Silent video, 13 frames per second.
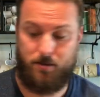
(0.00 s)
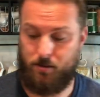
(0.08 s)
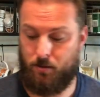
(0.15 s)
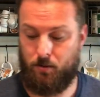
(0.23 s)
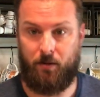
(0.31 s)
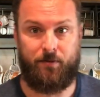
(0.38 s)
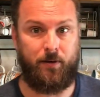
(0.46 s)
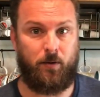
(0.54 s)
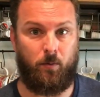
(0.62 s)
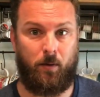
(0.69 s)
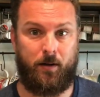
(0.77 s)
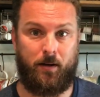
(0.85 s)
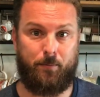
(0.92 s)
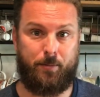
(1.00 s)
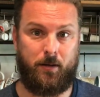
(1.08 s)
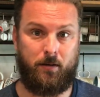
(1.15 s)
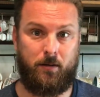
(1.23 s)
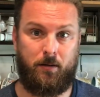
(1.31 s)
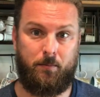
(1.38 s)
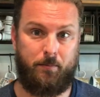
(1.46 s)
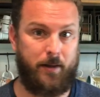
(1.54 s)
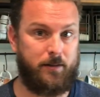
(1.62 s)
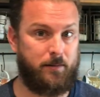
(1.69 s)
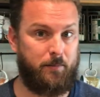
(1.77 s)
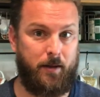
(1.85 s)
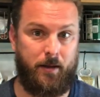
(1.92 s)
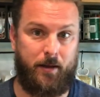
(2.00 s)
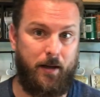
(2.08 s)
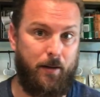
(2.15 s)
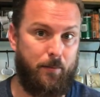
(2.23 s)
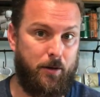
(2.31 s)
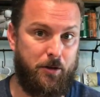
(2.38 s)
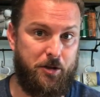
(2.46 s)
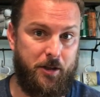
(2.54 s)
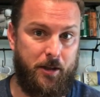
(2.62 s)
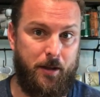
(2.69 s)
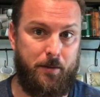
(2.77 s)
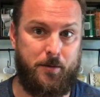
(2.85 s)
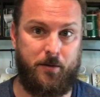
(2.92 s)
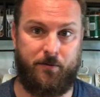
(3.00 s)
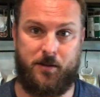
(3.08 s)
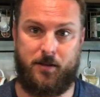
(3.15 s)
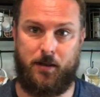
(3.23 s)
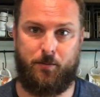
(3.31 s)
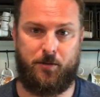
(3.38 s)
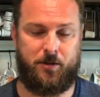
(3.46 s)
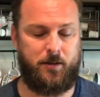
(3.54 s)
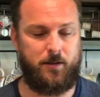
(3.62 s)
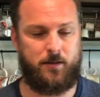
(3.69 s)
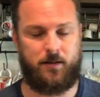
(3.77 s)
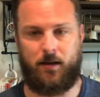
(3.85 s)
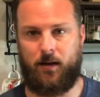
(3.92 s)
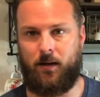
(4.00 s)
so I figure why not pickle them, make some like hamburger chips or for sandwiches.